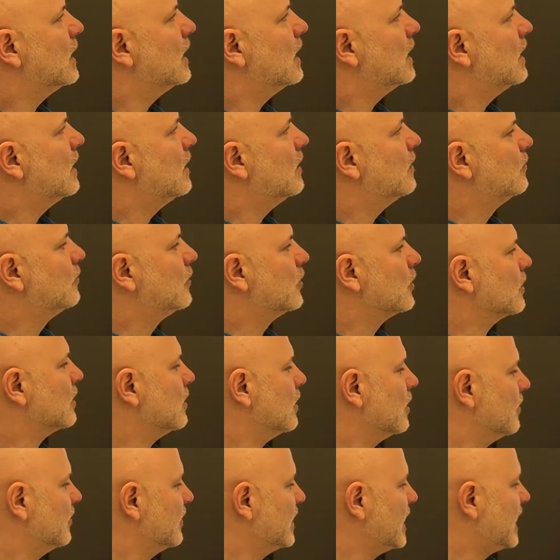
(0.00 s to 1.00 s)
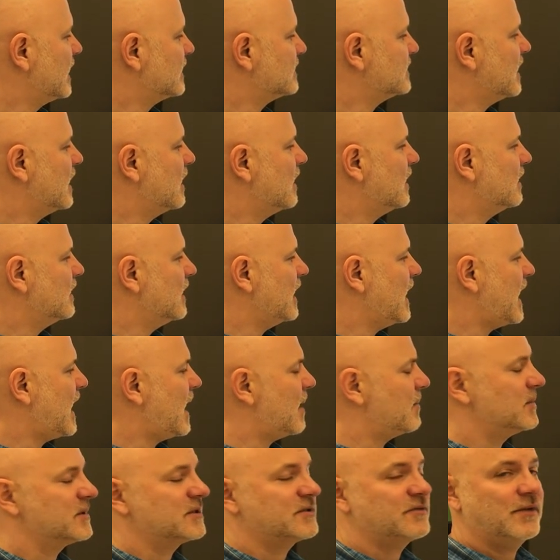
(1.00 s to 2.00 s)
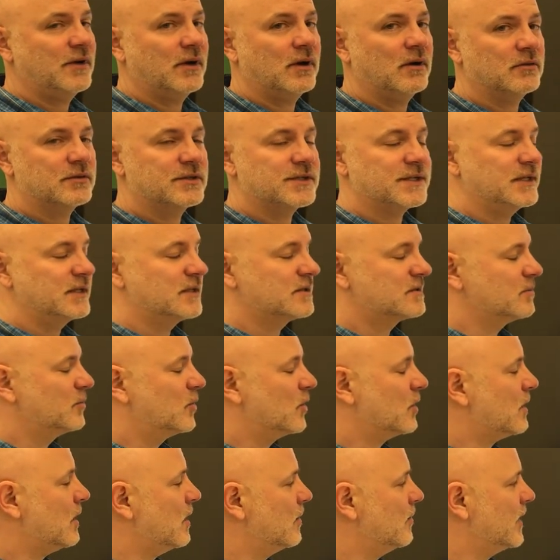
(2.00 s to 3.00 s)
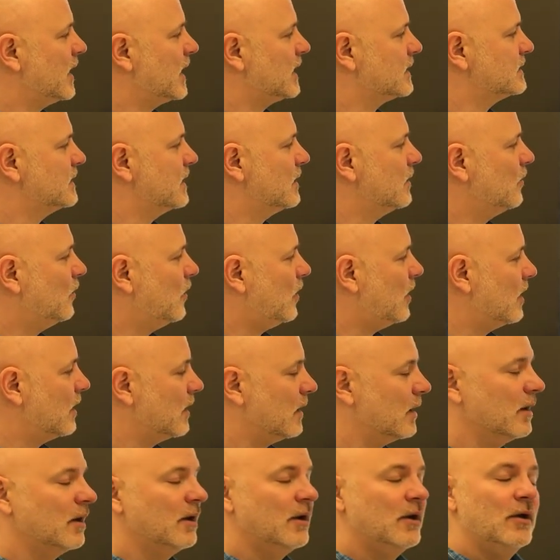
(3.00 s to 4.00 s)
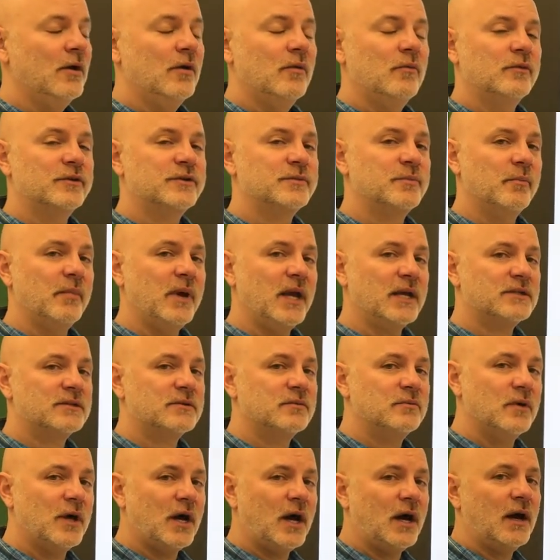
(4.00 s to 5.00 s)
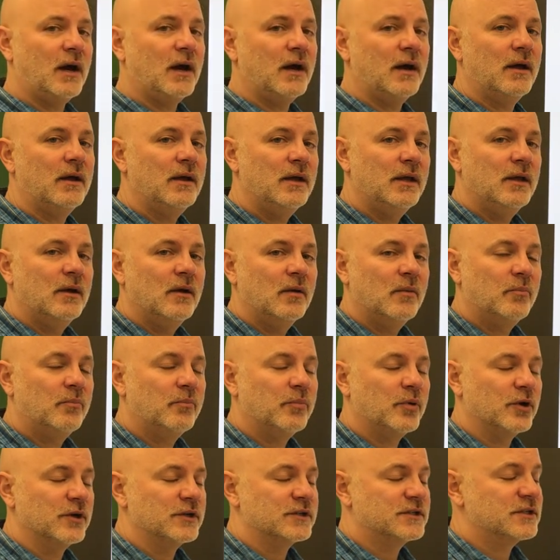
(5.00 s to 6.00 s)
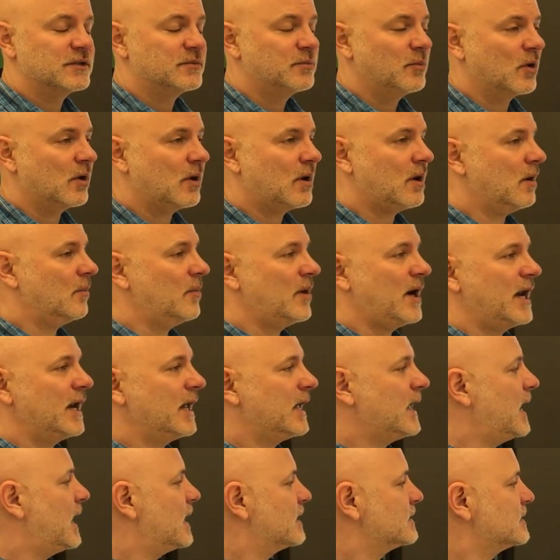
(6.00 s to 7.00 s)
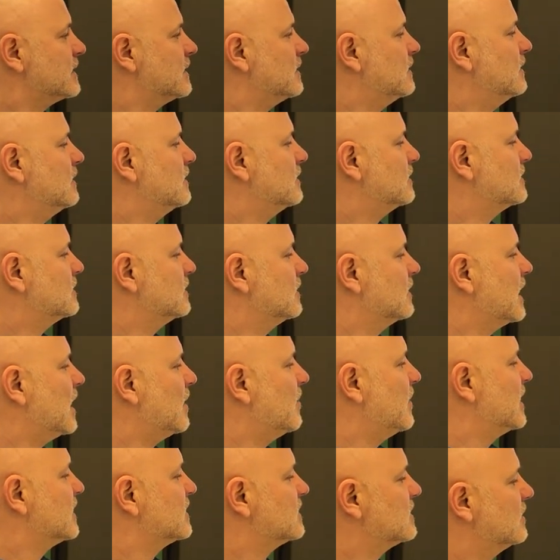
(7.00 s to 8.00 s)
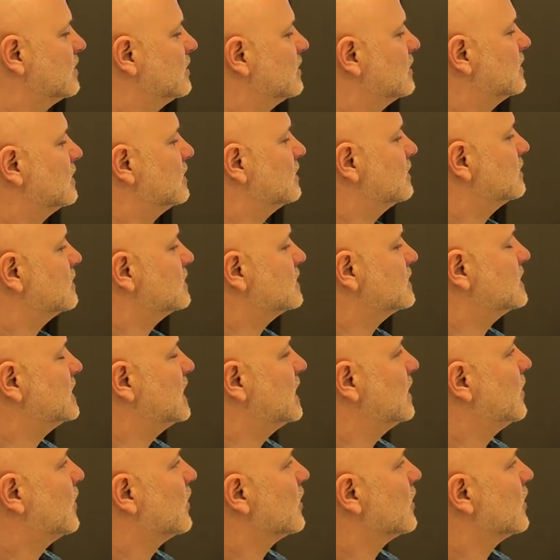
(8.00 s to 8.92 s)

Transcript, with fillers: uh, more carbon dioxide in the atmosphere, which leads to more carbon dioxide in the water, which makes uh, produces more carbonic acid. So that makes the sea